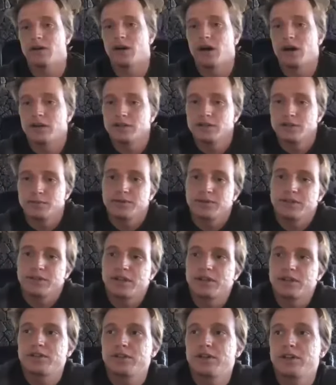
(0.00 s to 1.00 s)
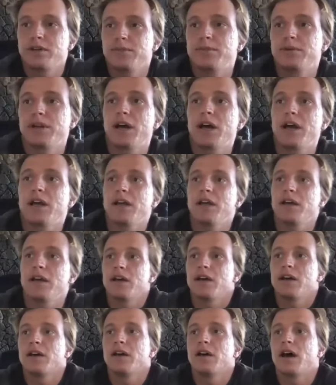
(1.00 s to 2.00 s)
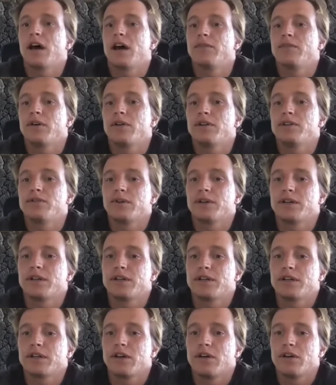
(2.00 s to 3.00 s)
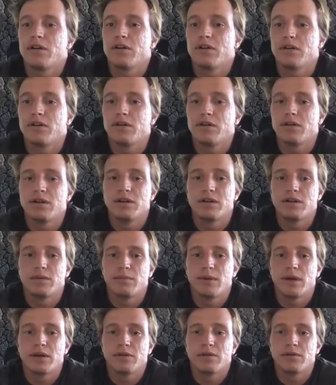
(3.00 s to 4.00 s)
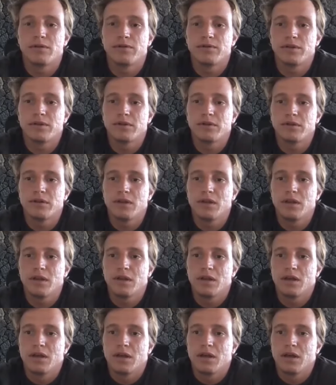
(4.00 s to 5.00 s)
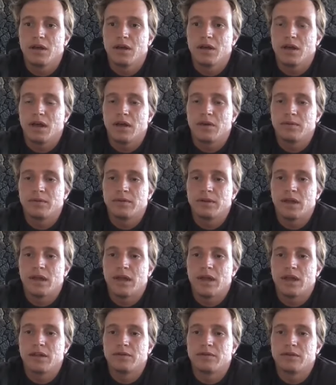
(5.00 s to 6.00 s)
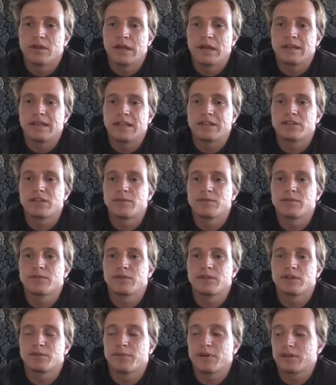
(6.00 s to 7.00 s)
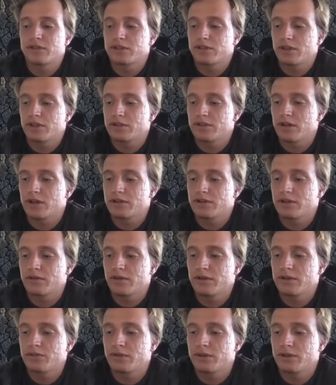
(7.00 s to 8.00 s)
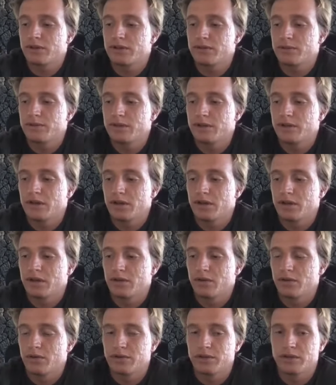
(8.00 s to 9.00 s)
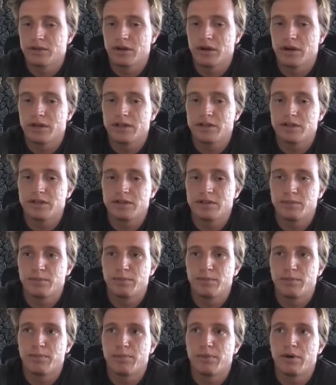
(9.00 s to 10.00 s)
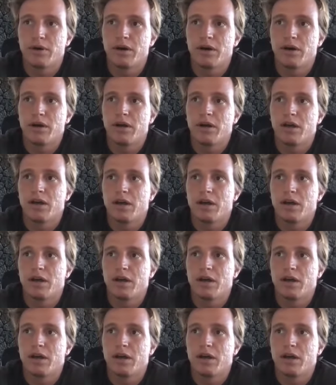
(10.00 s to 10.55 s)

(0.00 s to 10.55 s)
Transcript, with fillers: hundred percent sure, but I uh, I've always wanted to go into the medical field and like some sort of specialized doctor. I've always wanted to be a orthodontist, but